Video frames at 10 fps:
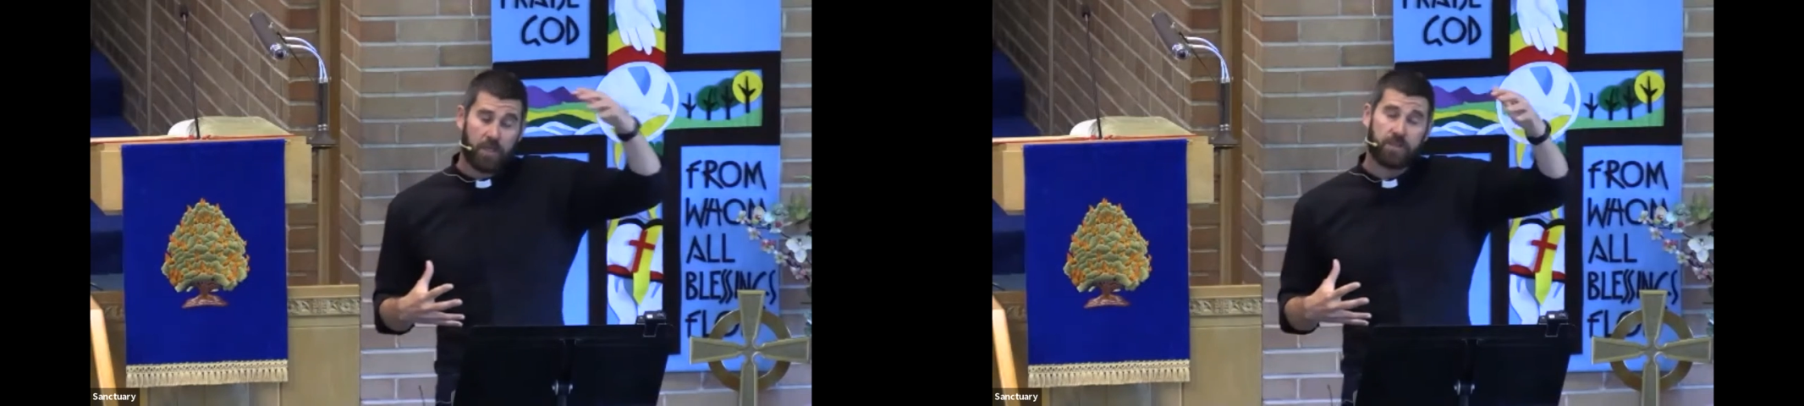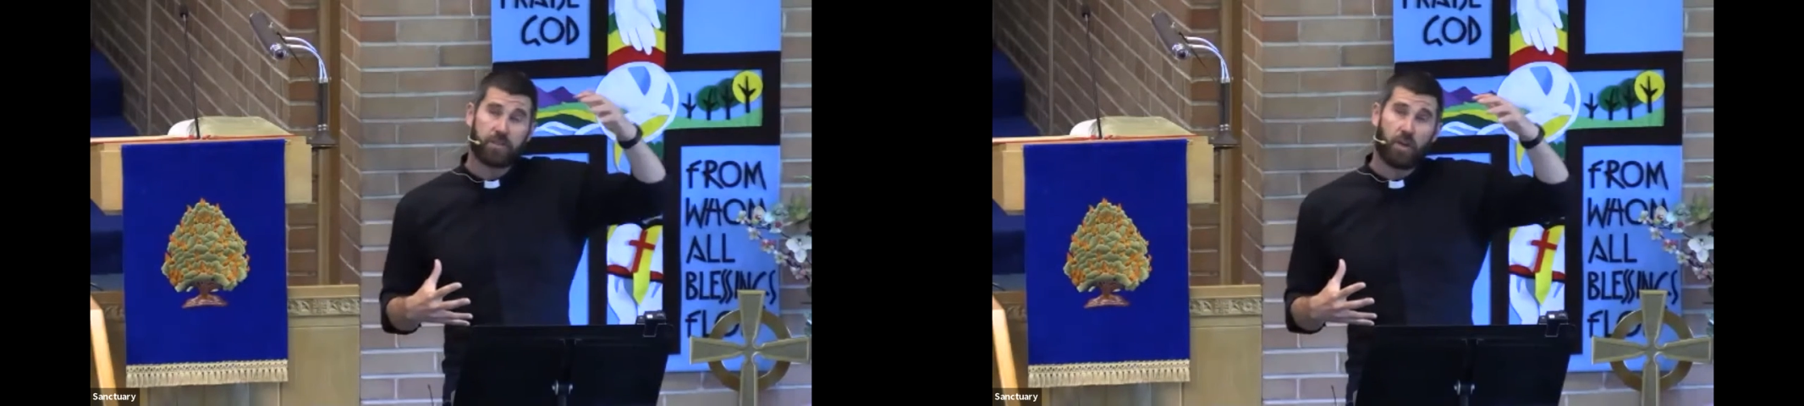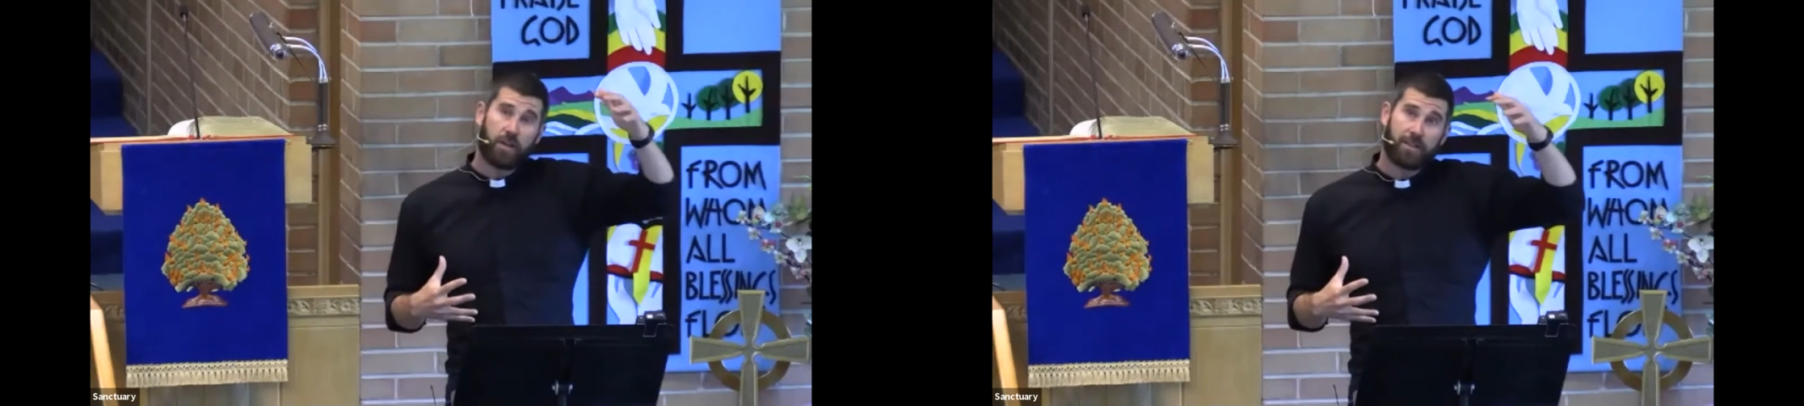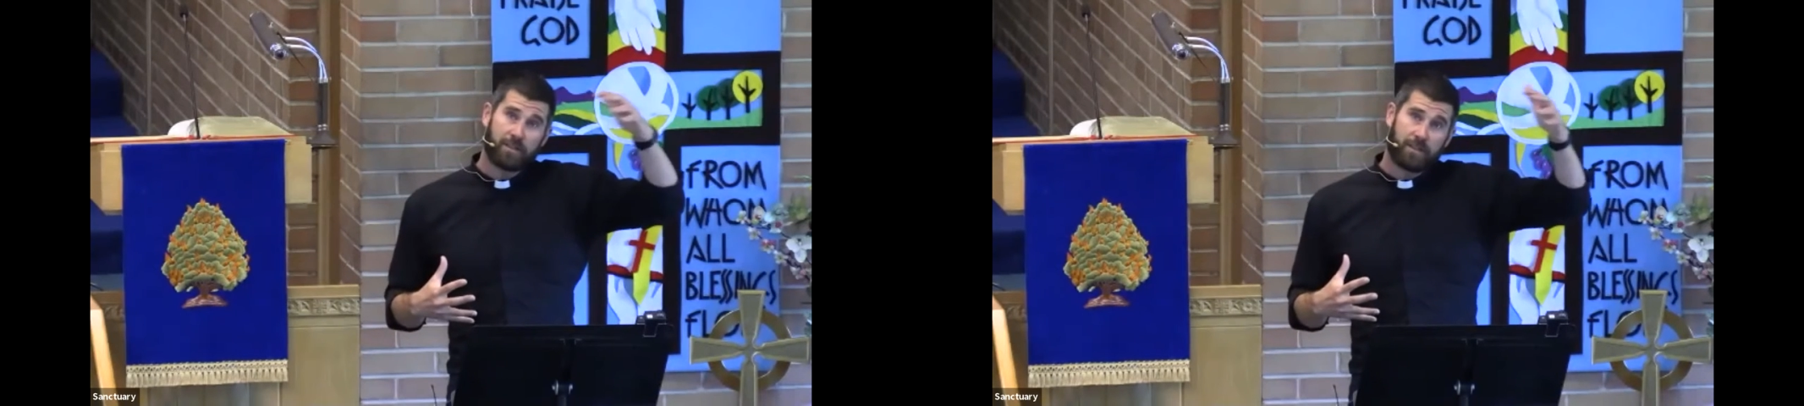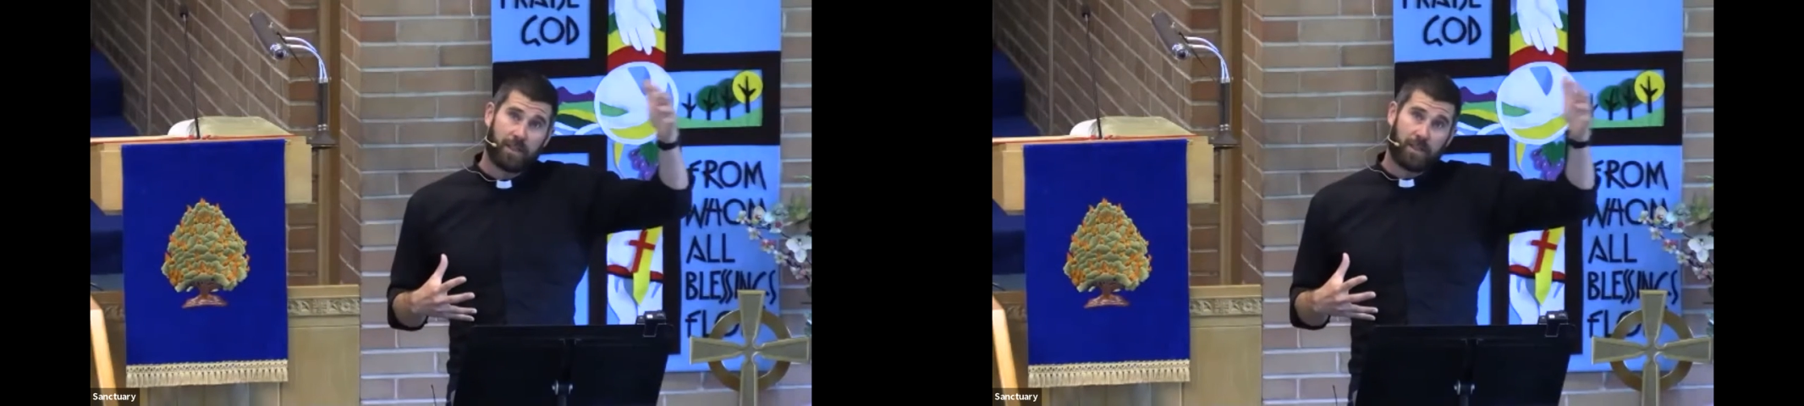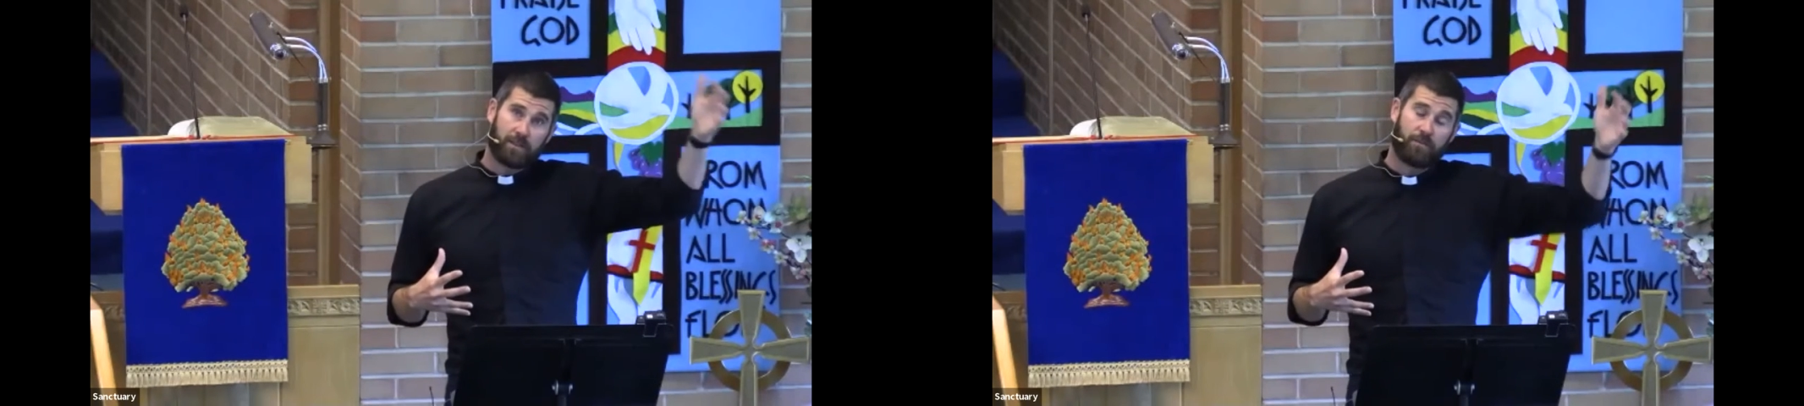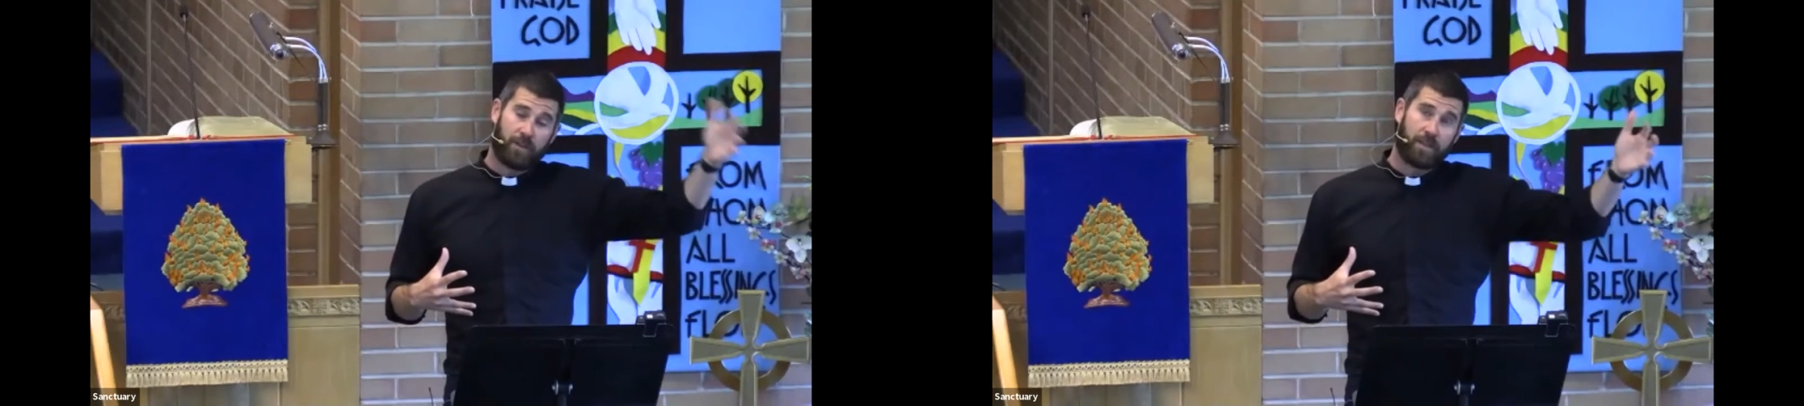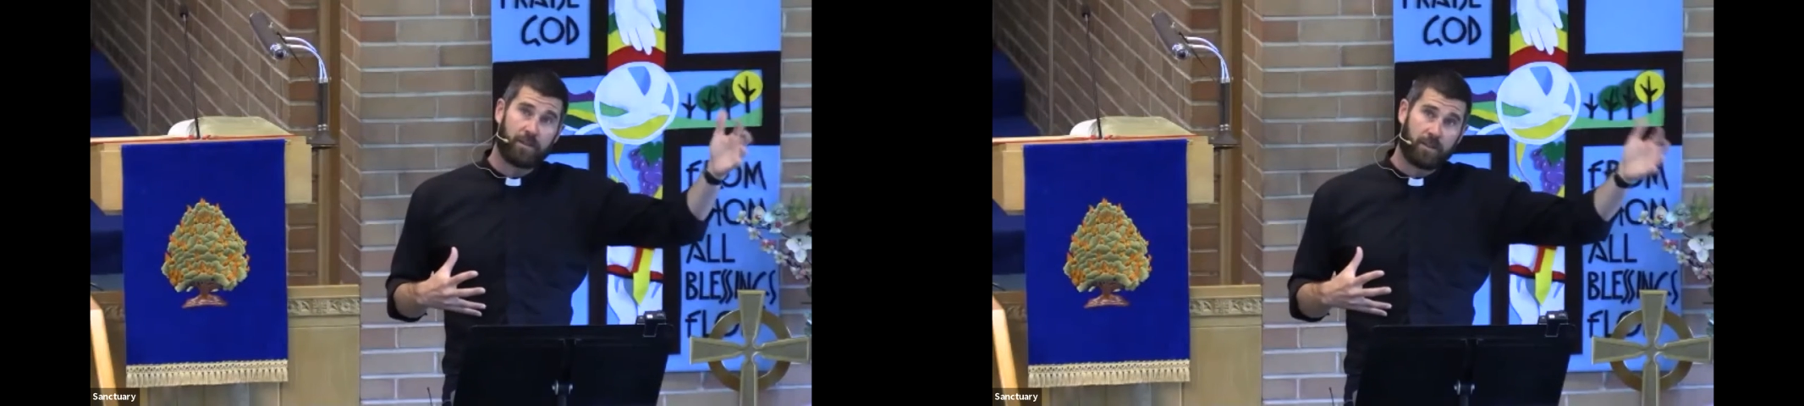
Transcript: starting to think the faith